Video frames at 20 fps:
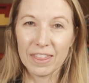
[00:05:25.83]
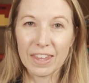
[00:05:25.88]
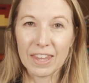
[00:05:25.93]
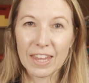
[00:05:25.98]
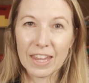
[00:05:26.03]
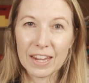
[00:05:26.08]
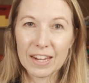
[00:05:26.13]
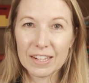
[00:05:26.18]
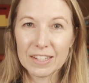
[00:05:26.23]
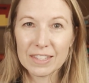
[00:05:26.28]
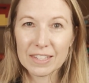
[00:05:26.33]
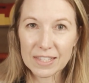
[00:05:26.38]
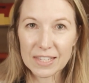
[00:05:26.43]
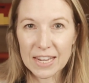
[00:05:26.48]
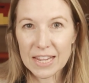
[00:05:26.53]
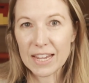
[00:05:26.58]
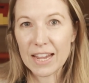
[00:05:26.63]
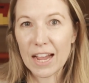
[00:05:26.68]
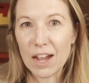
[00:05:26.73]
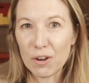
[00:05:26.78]
the kids
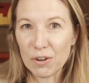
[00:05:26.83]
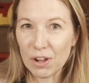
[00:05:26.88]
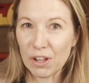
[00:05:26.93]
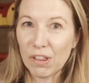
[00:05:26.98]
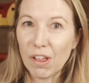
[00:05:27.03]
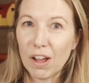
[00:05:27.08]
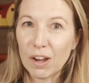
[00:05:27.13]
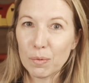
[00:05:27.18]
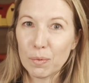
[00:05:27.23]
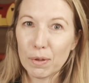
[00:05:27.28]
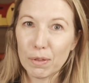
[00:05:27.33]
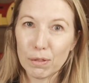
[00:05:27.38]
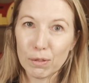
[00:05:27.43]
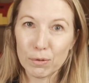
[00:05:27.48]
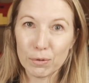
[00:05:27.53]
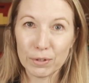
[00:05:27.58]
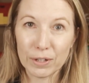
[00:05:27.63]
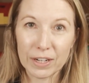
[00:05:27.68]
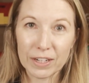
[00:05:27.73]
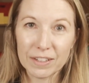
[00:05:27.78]
sneak out along with
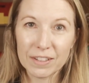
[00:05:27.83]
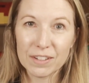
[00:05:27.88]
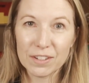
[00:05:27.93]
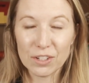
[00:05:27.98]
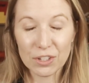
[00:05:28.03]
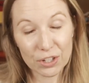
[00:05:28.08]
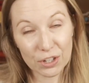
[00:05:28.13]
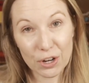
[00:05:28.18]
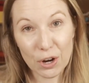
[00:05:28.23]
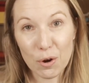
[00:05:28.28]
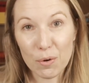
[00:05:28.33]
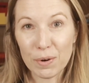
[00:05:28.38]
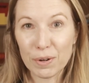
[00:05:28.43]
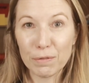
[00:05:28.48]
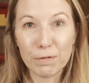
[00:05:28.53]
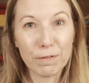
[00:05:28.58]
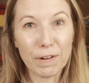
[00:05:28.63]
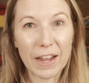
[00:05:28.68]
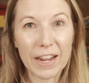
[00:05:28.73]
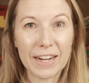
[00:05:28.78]
Luna to go
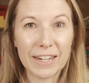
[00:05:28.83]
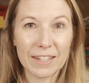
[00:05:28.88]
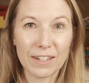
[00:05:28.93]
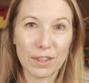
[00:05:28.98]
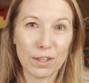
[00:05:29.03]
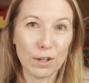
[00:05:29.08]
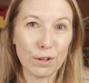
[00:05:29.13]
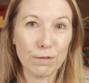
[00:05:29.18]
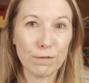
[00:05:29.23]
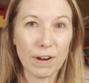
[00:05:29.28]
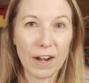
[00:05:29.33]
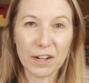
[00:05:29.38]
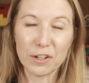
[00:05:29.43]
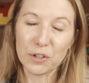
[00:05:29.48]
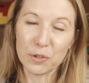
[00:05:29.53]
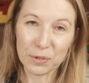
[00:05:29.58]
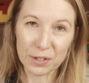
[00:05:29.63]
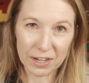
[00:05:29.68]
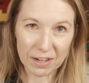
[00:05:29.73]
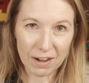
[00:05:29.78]
and find their
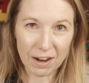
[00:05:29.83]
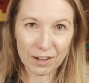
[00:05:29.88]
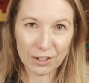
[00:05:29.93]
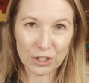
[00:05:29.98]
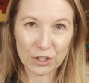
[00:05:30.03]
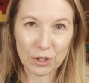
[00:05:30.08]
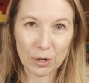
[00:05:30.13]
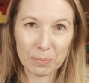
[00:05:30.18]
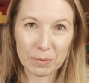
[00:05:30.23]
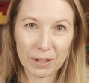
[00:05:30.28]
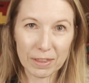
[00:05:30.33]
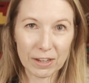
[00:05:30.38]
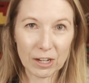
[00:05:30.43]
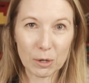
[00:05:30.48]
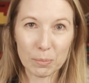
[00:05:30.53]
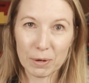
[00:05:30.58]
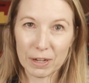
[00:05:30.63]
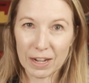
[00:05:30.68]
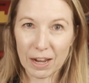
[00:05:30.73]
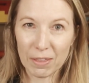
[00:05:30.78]
friend who did not show up to
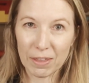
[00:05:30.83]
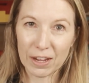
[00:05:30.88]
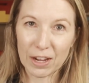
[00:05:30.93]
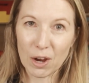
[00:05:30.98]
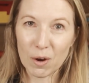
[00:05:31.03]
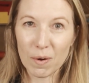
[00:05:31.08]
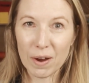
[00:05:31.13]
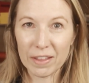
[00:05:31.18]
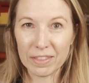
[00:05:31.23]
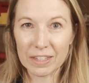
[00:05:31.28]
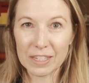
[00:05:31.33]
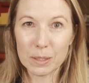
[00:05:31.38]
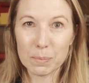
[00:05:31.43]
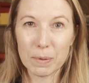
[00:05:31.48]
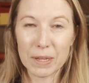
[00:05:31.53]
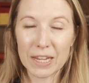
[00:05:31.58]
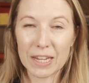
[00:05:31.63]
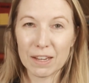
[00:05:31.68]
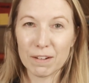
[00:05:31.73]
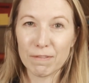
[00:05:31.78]
therapy. Now they go on this
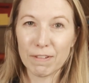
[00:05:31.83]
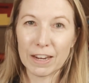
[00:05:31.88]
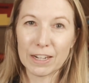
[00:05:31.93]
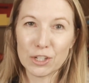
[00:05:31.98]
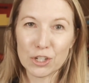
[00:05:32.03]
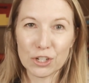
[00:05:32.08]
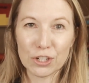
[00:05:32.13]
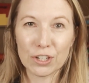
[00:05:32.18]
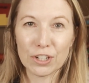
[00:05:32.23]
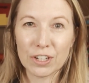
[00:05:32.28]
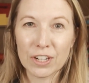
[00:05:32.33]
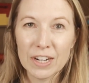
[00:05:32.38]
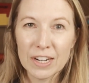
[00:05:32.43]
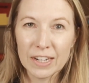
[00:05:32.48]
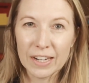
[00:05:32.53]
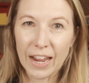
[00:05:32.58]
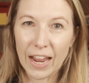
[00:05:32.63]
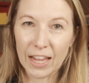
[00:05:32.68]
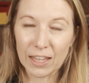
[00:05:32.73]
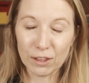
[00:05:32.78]
big adventure
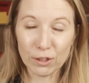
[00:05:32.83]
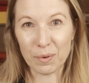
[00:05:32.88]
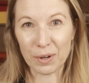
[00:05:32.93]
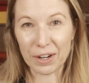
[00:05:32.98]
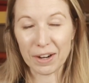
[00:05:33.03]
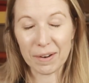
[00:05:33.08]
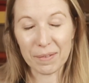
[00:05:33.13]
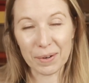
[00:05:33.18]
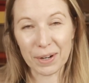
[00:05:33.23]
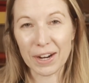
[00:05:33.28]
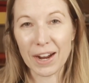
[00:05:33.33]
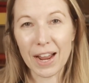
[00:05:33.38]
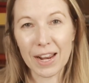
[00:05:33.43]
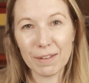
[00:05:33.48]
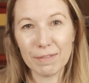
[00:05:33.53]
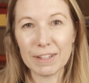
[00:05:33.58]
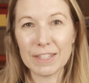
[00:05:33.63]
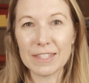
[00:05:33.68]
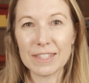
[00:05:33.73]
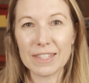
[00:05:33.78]
and we're, we're
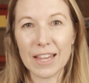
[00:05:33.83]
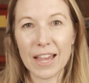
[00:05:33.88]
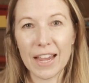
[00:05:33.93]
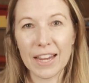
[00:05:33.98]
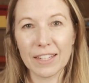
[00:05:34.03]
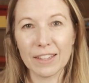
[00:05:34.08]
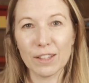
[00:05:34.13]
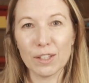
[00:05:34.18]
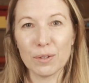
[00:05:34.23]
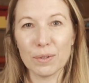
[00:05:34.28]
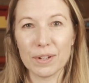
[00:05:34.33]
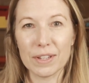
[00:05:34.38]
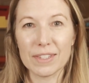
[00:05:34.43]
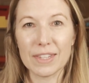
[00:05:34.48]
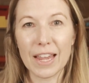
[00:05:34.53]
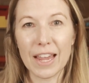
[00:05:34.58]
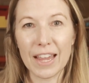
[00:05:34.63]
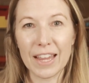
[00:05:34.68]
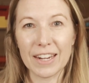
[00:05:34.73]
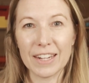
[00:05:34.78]
kind of inside
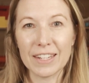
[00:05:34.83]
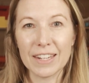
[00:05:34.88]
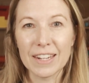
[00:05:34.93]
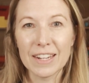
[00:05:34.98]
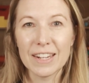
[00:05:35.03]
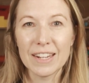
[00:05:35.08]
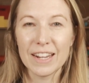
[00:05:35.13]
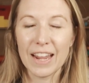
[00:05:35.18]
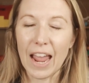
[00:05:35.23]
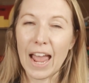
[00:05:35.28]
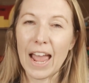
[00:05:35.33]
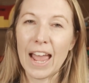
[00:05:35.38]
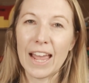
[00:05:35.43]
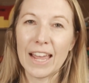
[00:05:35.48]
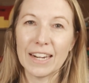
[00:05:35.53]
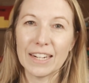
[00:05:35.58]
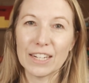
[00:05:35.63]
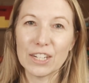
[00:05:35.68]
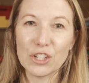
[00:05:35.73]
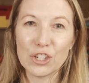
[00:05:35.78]
Luna's head
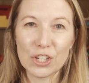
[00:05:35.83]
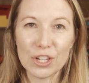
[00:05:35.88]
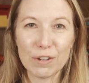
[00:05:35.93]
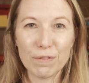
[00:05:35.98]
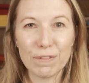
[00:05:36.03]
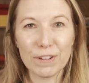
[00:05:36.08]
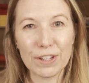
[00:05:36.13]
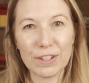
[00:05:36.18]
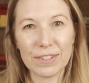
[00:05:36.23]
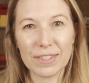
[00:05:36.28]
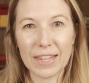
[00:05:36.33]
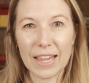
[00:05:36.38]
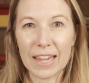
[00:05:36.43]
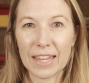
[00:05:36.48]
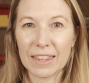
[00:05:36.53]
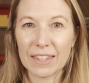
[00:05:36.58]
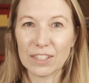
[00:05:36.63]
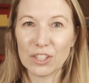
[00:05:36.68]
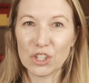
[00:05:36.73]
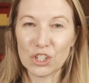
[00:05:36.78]
and she feels
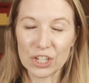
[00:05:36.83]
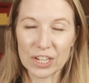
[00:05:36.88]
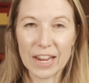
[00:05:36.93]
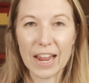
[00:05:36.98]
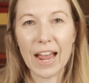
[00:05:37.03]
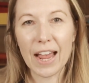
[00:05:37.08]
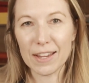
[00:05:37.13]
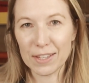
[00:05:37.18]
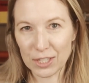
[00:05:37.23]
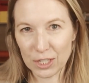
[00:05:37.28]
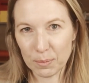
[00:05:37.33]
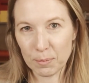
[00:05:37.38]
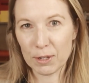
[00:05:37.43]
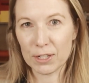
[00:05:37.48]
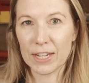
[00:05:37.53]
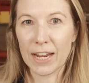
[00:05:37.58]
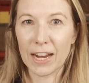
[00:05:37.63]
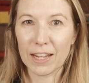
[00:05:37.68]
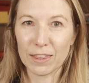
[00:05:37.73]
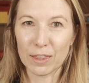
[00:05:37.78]
like she has to
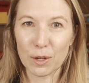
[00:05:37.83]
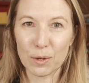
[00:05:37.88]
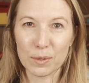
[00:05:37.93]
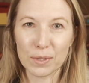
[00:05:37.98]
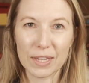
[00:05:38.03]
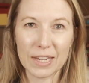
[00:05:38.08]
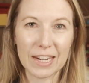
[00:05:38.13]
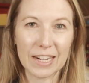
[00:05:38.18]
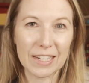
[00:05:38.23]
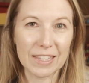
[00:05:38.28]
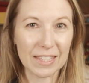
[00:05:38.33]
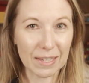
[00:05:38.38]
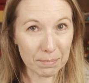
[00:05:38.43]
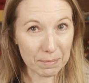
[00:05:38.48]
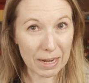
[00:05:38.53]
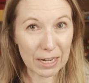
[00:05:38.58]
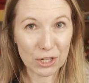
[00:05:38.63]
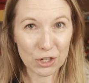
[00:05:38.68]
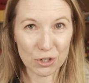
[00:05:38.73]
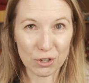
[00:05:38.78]
protect those kids
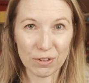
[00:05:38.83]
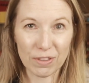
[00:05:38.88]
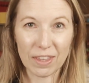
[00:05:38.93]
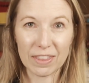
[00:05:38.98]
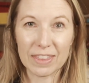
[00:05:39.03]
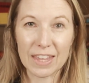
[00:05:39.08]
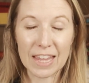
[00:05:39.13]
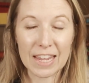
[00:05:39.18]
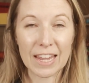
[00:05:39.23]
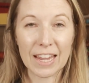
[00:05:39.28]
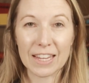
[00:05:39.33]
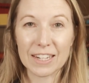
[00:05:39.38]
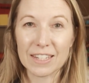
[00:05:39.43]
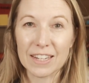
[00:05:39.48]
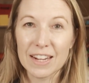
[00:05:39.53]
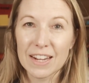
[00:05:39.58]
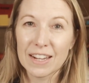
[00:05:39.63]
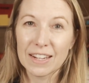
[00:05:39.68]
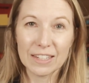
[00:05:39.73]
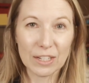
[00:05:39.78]
and make sure that they
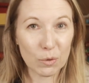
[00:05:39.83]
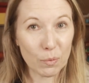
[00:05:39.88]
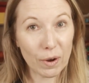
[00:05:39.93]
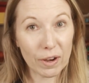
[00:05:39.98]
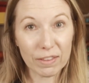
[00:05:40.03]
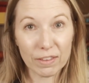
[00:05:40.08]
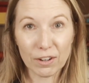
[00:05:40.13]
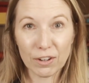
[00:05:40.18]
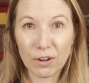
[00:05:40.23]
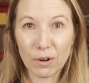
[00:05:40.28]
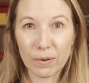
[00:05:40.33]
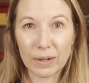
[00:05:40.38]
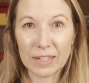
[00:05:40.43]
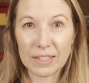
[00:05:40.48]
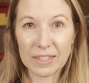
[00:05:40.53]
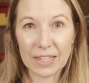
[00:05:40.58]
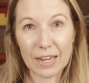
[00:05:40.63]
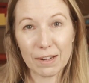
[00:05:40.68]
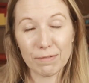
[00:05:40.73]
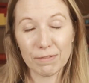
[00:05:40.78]
get to where they're
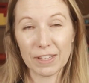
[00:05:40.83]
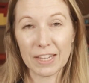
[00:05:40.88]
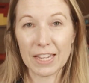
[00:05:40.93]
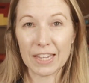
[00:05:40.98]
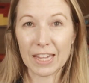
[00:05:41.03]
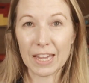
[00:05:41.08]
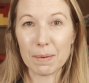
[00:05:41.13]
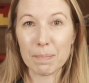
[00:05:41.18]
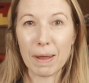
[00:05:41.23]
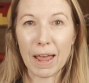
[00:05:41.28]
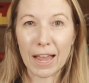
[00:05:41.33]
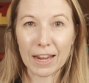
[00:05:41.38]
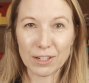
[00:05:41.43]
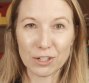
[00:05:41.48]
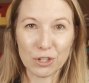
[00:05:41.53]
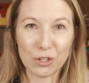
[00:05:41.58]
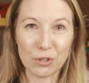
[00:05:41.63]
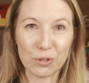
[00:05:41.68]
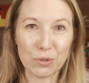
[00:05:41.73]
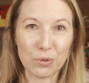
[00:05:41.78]
going safely and get
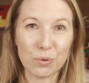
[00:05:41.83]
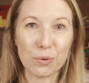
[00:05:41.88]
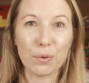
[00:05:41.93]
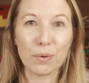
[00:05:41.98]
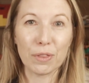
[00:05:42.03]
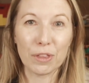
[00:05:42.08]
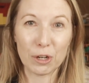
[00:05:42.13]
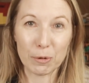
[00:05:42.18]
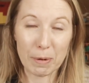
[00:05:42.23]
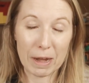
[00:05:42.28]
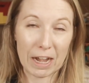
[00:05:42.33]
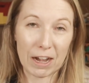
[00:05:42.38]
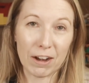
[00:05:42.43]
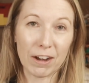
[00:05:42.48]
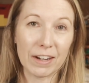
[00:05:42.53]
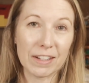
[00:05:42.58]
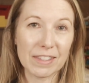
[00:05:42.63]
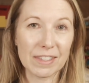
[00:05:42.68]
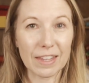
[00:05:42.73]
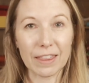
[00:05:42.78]
back to their
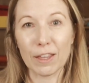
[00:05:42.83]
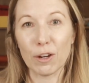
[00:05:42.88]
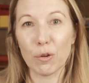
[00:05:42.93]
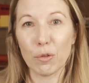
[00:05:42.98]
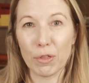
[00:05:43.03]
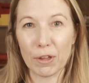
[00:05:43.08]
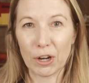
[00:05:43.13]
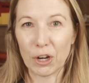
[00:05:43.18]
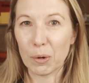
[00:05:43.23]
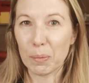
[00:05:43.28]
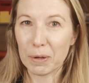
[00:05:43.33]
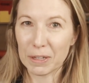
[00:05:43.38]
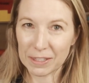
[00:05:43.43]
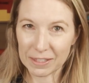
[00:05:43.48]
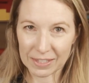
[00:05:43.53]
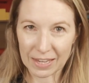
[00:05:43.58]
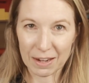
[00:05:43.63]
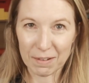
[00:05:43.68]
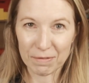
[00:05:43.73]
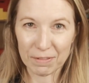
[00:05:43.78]
parents and their
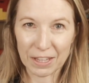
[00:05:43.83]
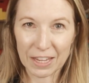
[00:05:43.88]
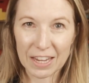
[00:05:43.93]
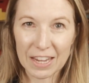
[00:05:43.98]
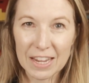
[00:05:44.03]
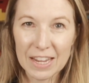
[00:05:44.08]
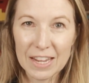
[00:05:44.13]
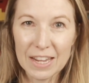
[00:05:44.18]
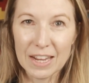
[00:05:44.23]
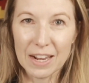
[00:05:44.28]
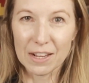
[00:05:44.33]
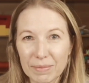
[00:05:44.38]
therapist safely.